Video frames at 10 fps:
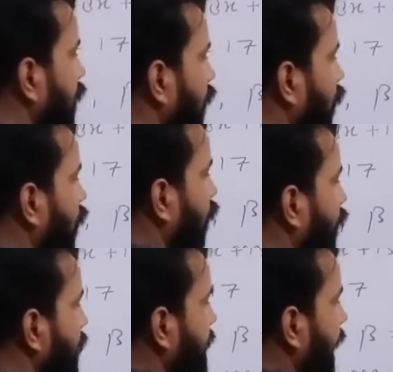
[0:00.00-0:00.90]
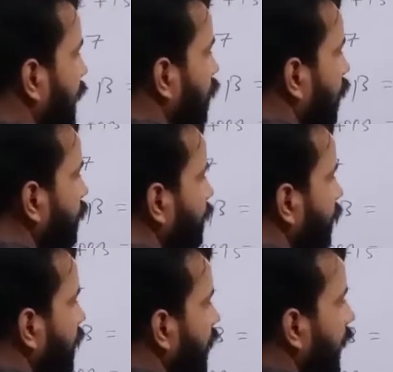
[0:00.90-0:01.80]
coefficient of
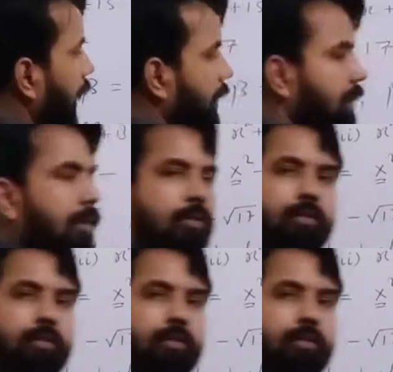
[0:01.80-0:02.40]
x square.